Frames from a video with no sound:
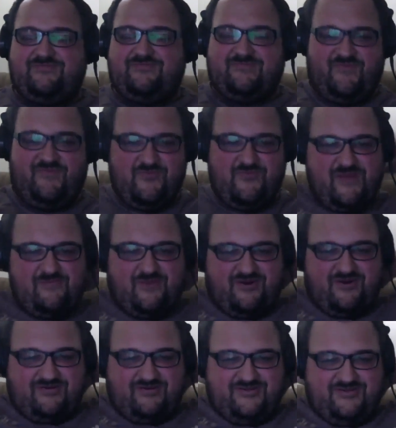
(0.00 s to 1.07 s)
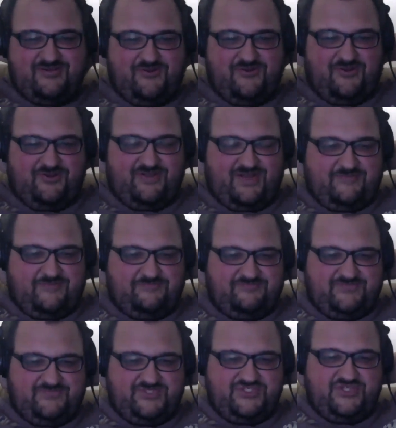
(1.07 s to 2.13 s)
remember good old
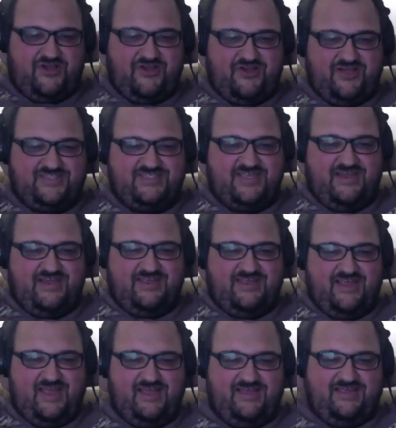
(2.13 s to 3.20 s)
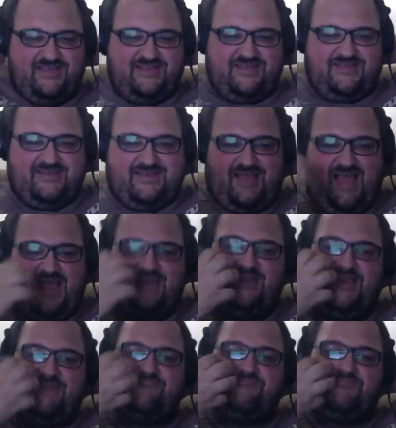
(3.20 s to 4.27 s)
Jean Chrétien, he had
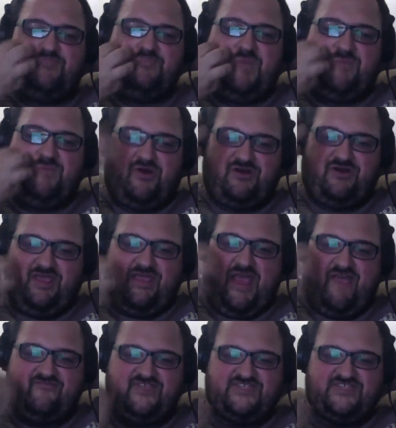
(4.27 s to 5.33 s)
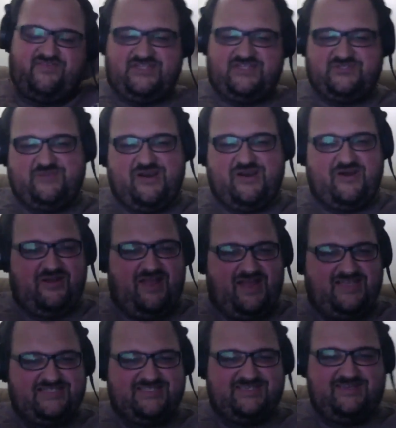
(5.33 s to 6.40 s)
half his face was
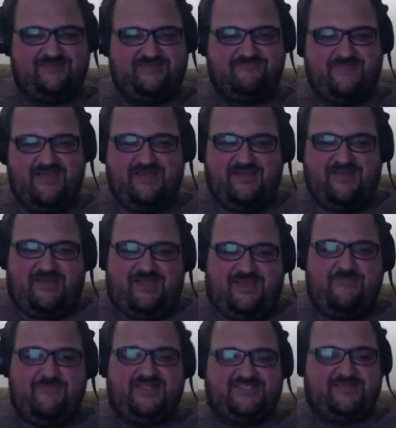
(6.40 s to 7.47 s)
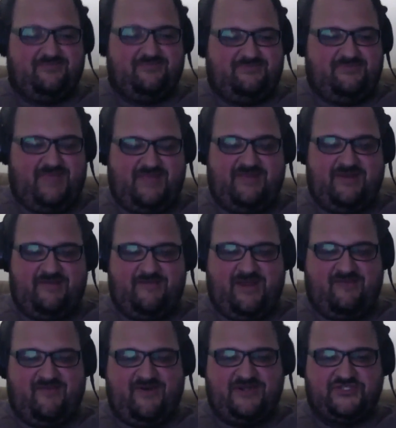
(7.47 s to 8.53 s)
paralyzed, and he made a
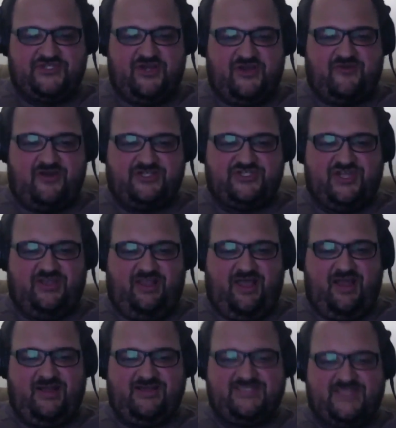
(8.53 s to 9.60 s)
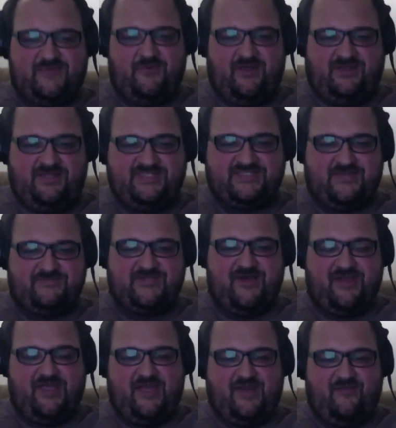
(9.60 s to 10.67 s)
very Jean Chrétien line. He said, "Well, at least I'm
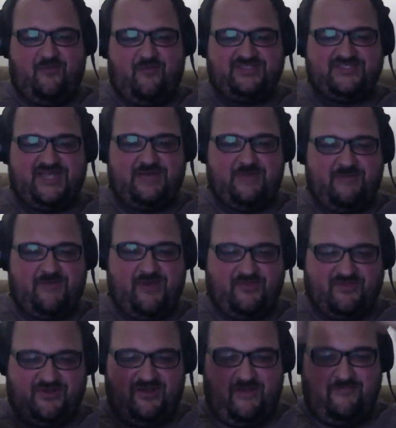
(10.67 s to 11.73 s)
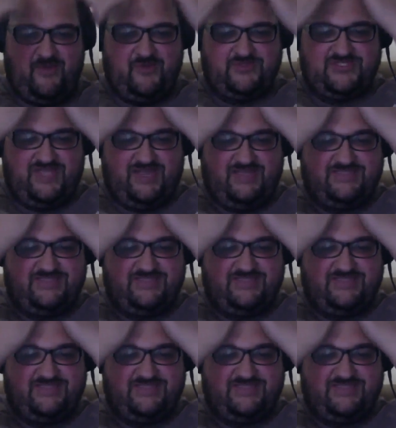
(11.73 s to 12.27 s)
talking out of one side of my mouth and not both sides."